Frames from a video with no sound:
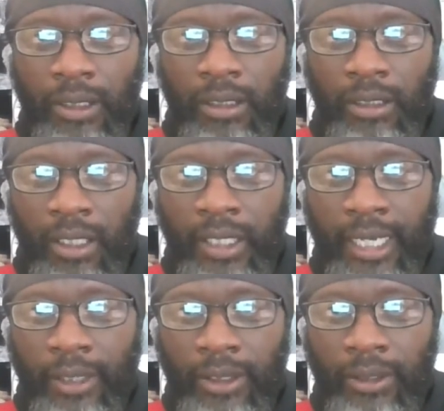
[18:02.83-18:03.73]
the other
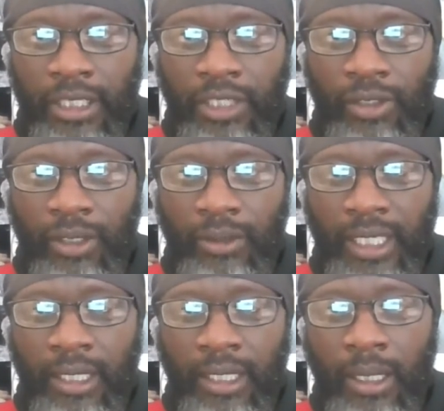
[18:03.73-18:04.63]
elder teacher out
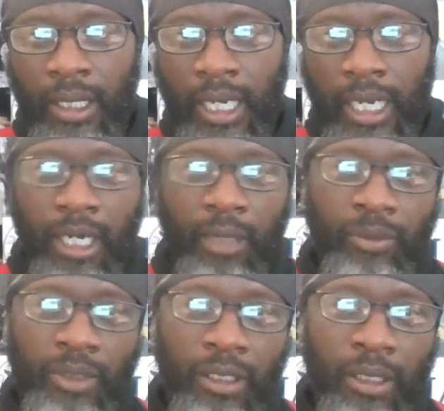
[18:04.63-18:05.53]
there,
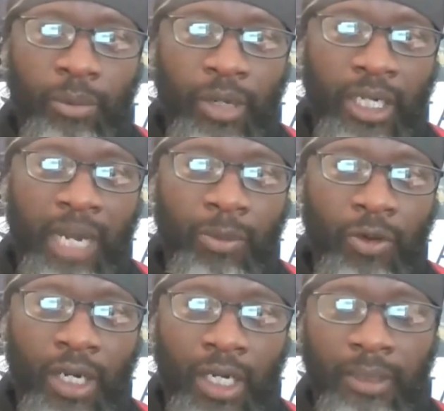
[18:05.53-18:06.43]
brother
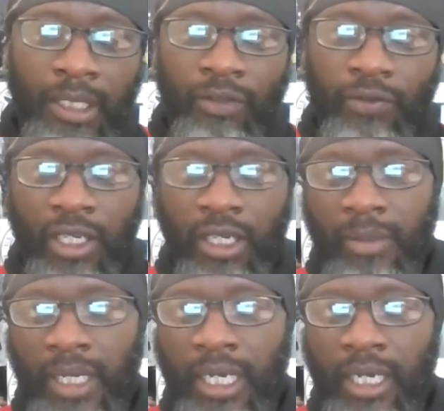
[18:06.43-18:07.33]
Amaran
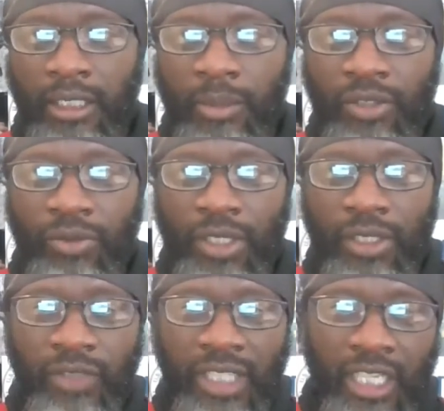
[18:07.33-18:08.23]
from the
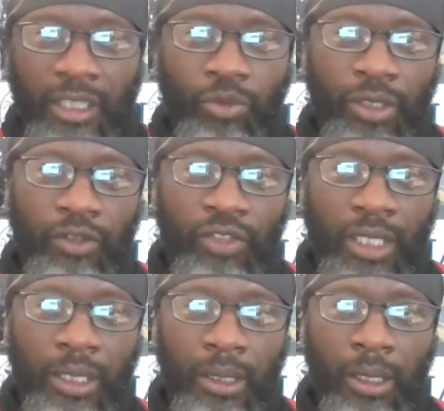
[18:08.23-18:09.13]
Mysteries of the Kingdom
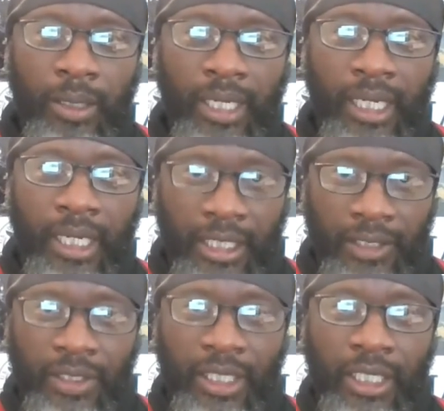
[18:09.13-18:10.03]
trilogy. Okay, and
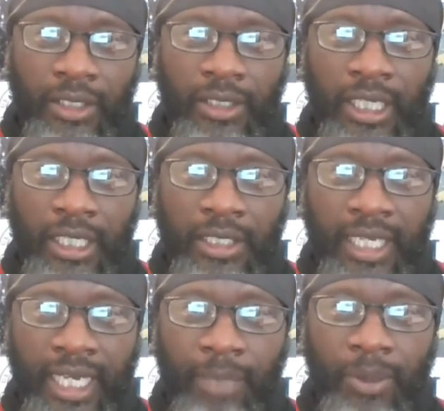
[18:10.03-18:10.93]
his
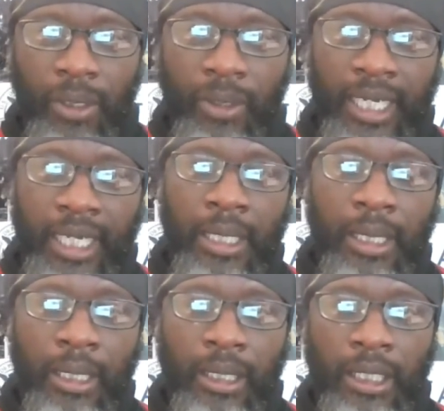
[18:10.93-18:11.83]
camp. Okay,
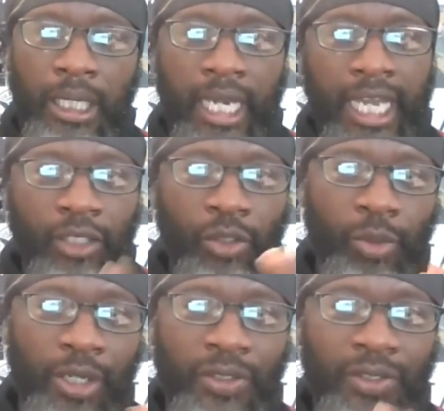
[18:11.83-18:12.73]
and you
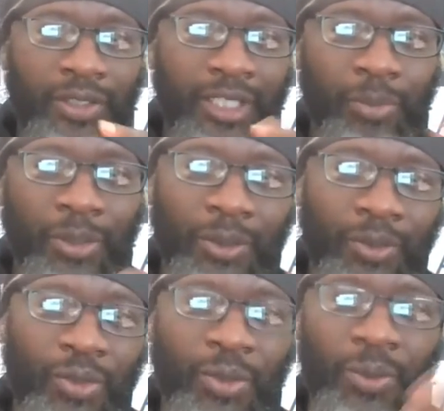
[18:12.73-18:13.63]
brothers that are putting on
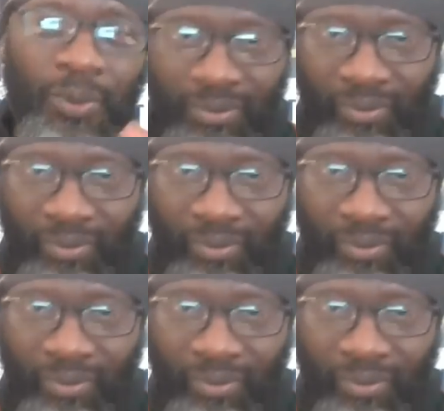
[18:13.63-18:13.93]
the truth.